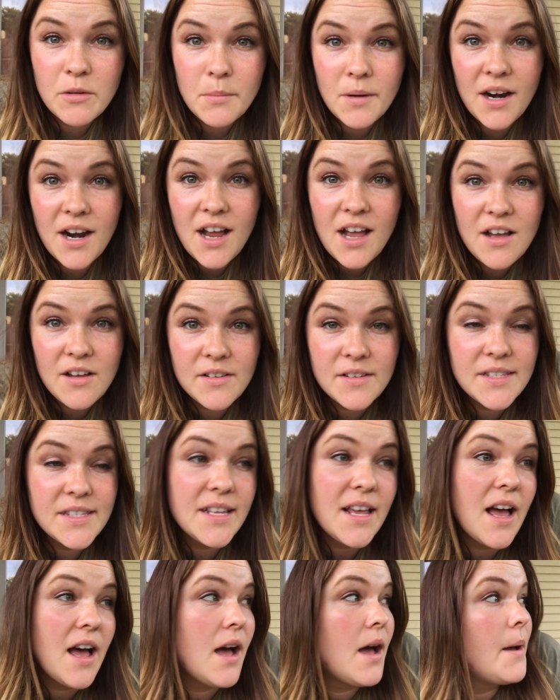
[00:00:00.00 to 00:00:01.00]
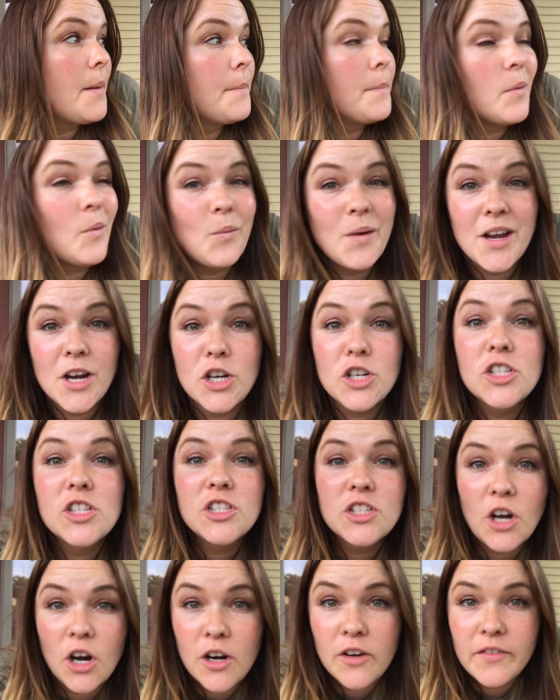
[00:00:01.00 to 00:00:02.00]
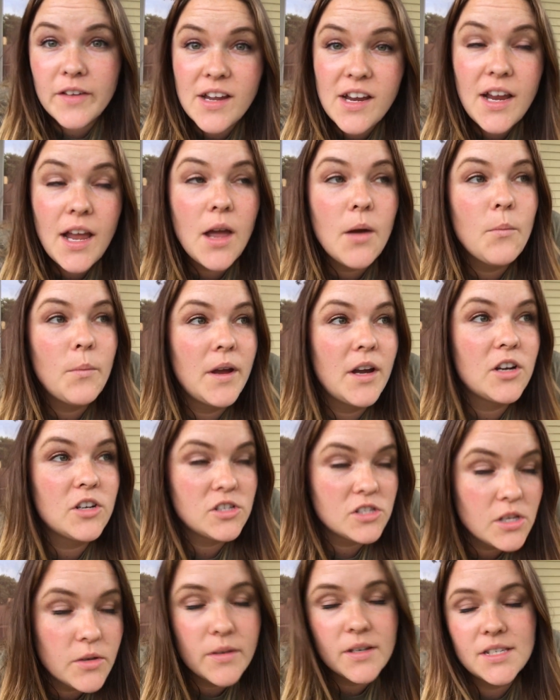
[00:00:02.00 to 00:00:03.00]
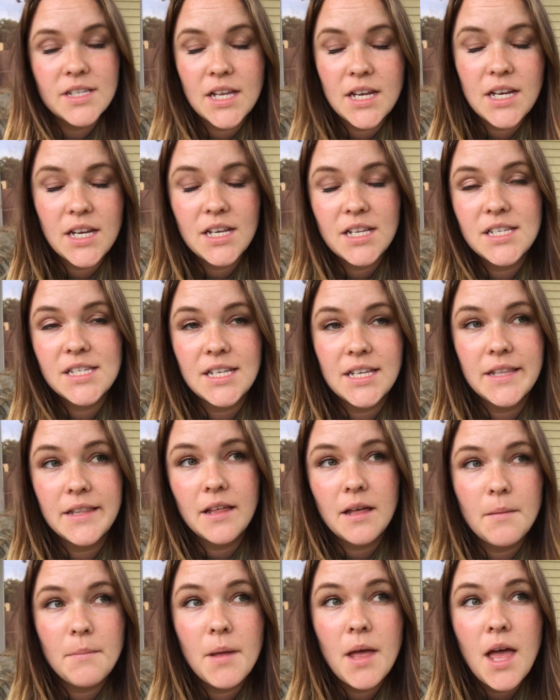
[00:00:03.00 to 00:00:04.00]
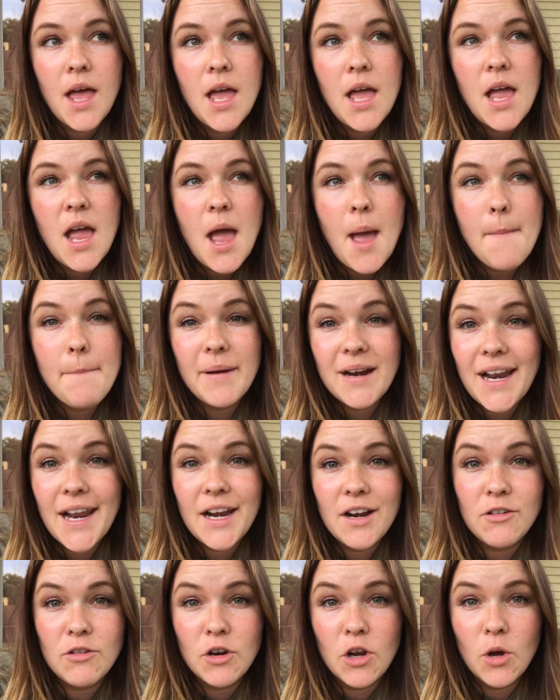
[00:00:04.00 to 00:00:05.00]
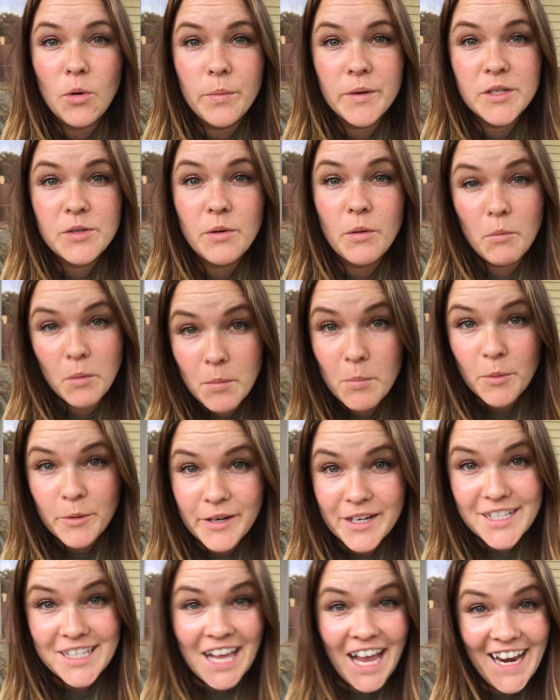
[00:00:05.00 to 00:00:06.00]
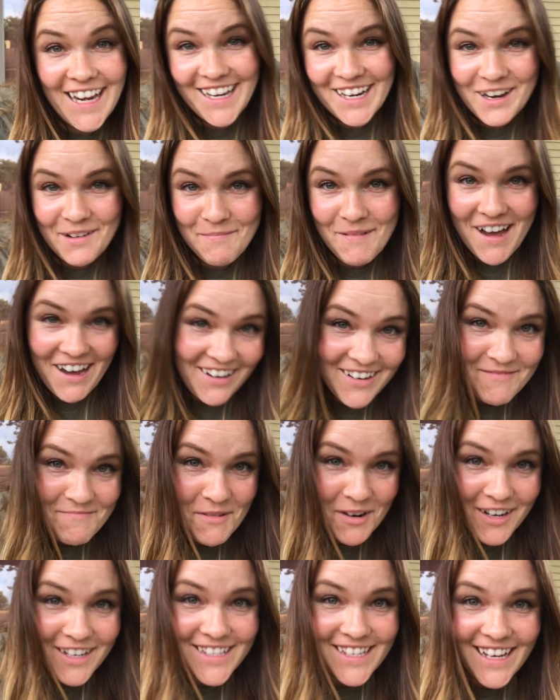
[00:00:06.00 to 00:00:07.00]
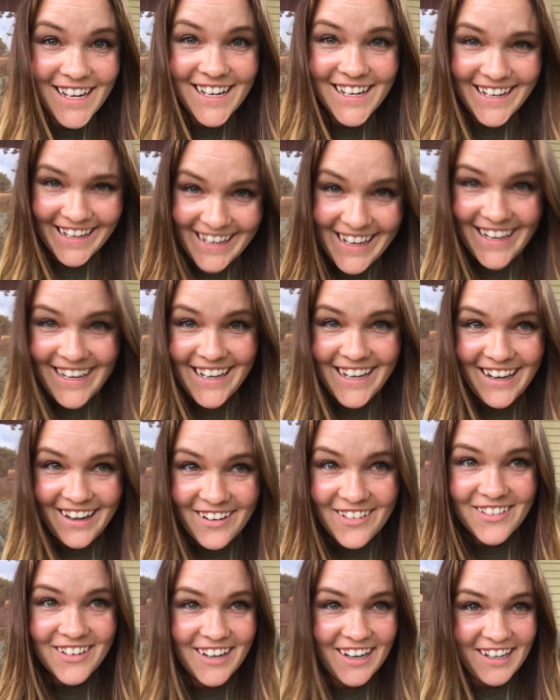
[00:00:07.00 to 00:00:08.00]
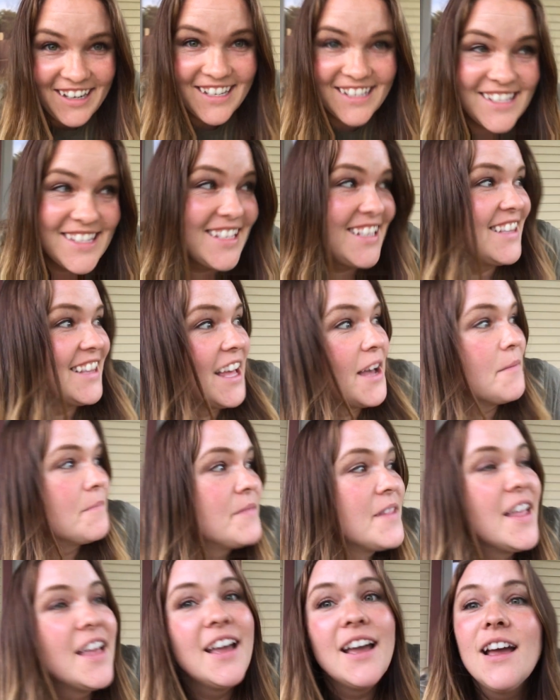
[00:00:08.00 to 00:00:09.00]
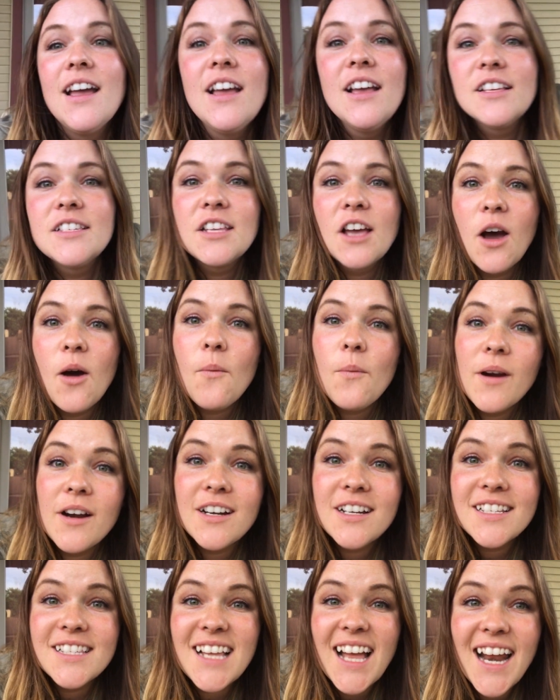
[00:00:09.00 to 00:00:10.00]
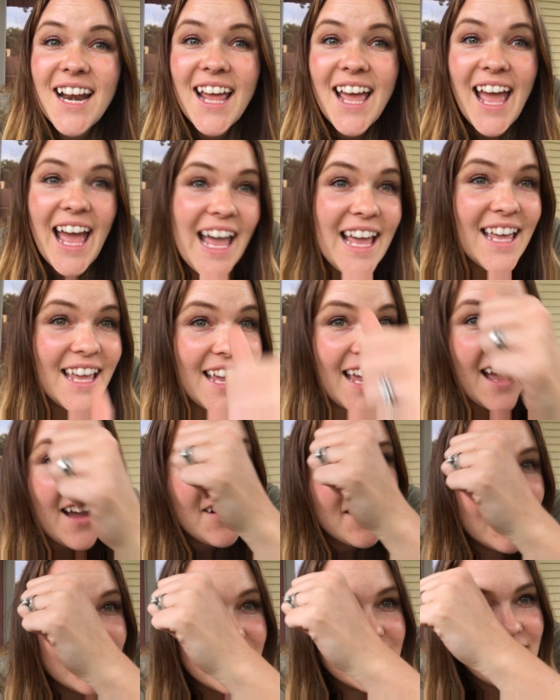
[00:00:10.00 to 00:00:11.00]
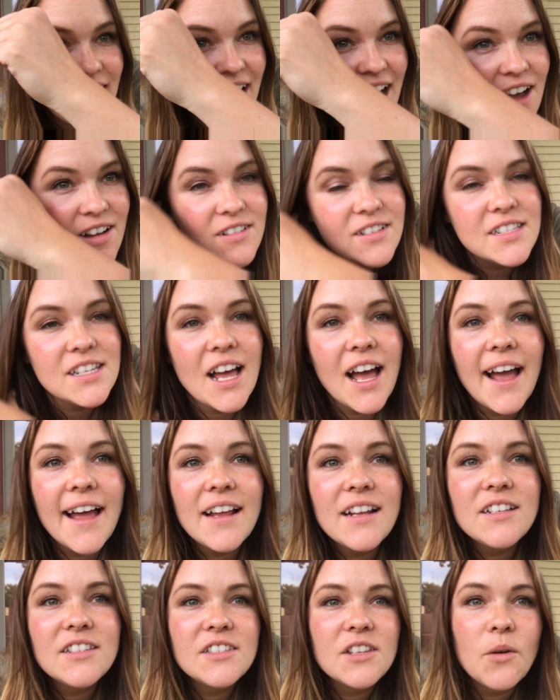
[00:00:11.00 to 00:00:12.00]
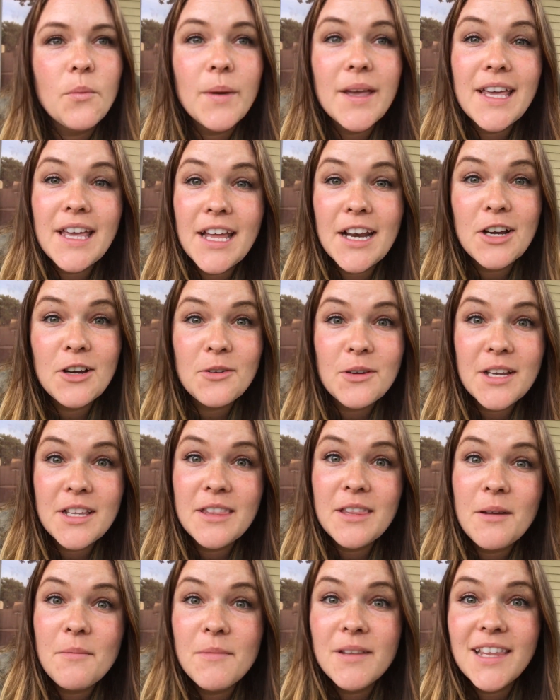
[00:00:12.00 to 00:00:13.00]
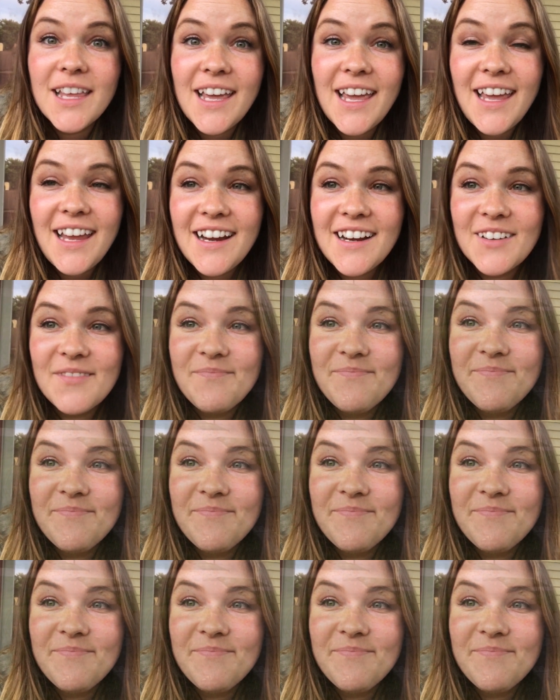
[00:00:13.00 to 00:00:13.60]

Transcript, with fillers: from our house um, we are starving and we are so excited to see them but I don't know which one we're more excited about more excited to eat or to see them so we're just kind of hanging out outside so we can greet them when they get here